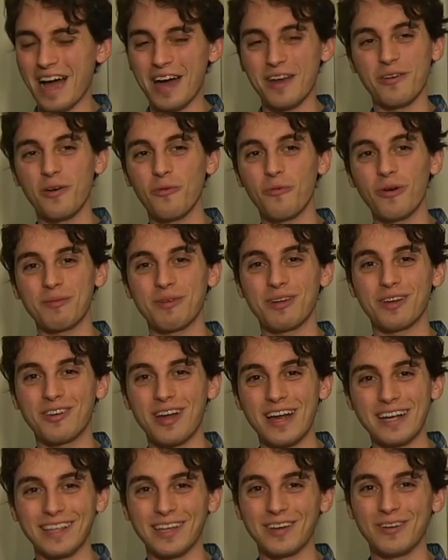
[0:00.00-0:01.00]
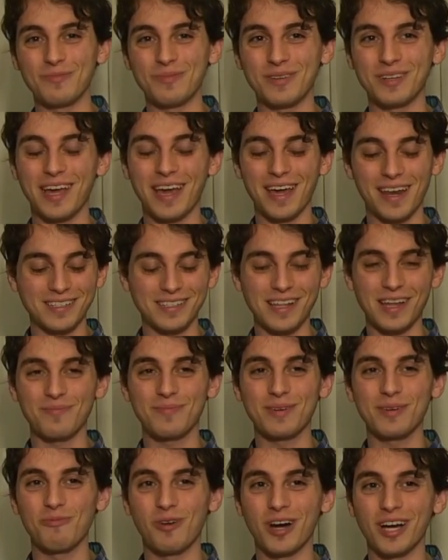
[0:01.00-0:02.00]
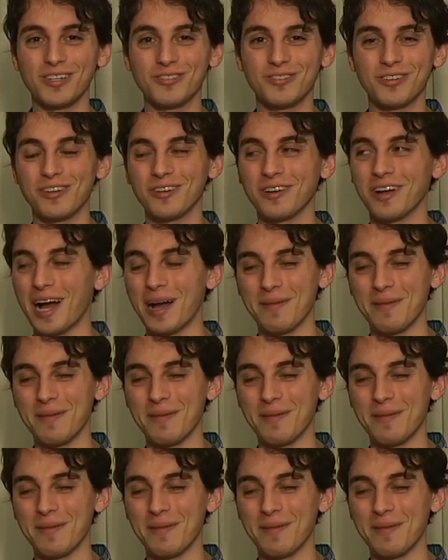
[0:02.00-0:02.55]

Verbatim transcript: I don't know when I'm gonna crack that open. Anna's not a big wine drinker.